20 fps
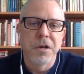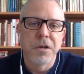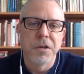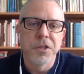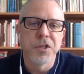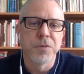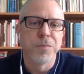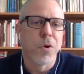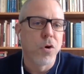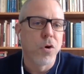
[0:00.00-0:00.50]

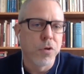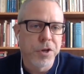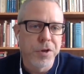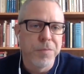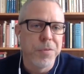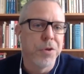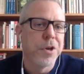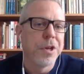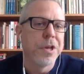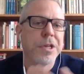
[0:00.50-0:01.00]
small
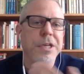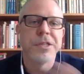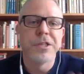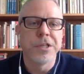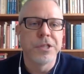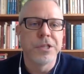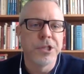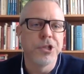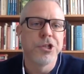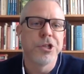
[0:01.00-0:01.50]

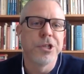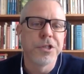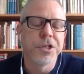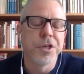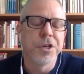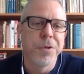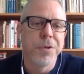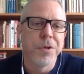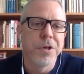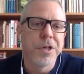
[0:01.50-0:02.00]
communities,
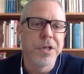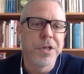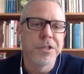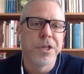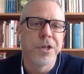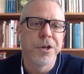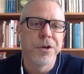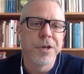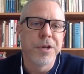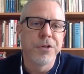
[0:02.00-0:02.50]
indigenous
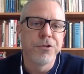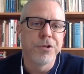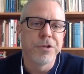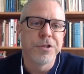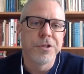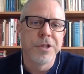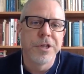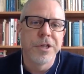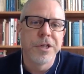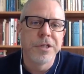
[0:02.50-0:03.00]
communities that are
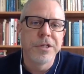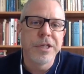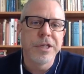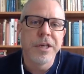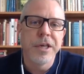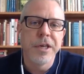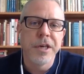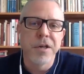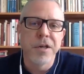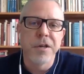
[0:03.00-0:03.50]

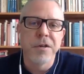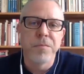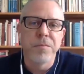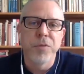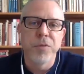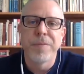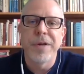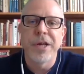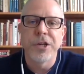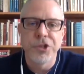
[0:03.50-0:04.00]
interested
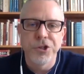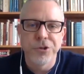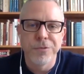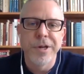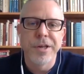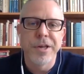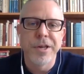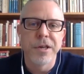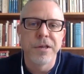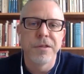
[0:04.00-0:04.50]
in
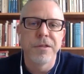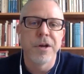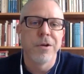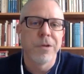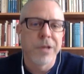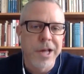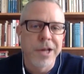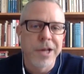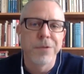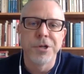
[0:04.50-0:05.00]
perpetuating
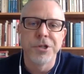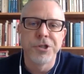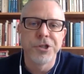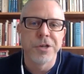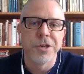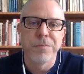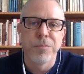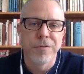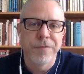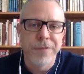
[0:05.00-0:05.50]
their language
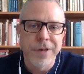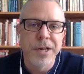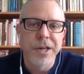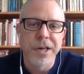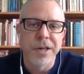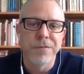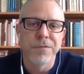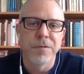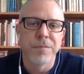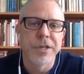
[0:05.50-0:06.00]
and preventing
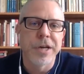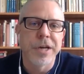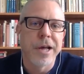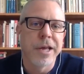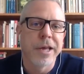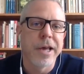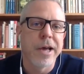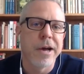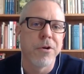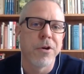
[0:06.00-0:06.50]
it from
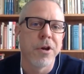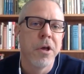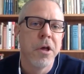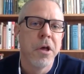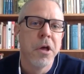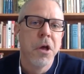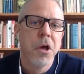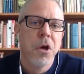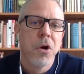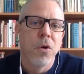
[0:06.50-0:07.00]
dying out,
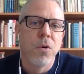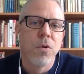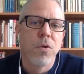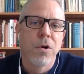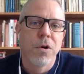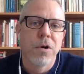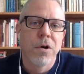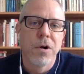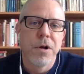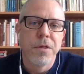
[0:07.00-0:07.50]

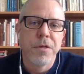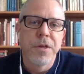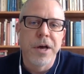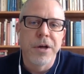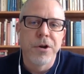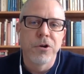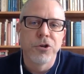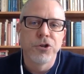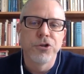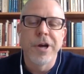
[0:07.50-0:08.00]
or that
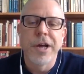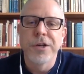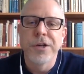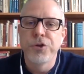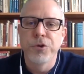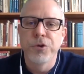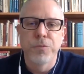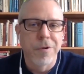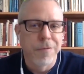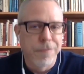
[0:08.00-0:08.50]
are trying
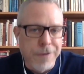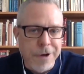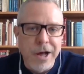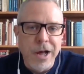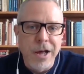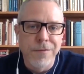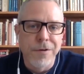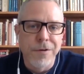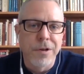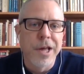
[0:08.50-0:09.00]
to
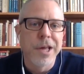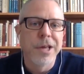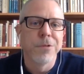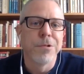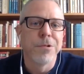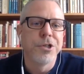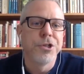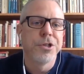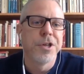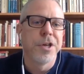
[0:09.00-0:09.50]
revive a
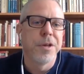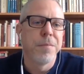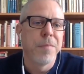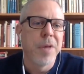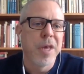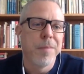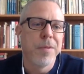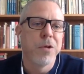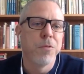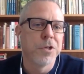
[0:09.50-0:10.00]
language that
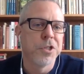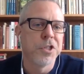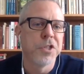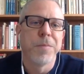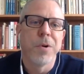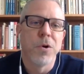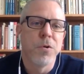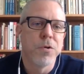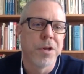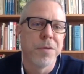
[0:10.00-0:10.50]
maybe was
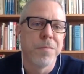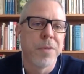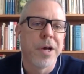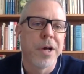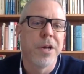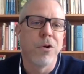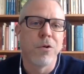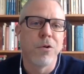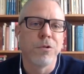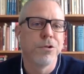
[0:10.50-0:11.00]
spoken
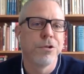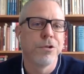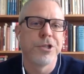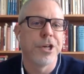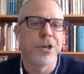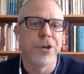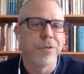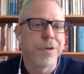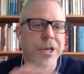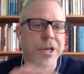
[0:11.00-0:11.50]
by an older
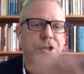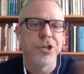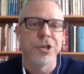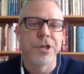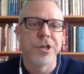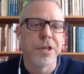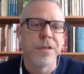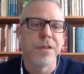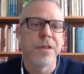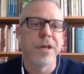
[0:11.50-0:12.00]

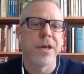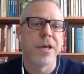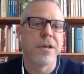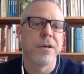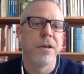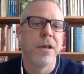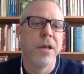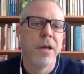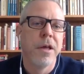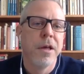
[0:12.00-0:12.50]
generation and
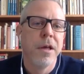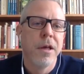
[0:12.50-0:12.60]
then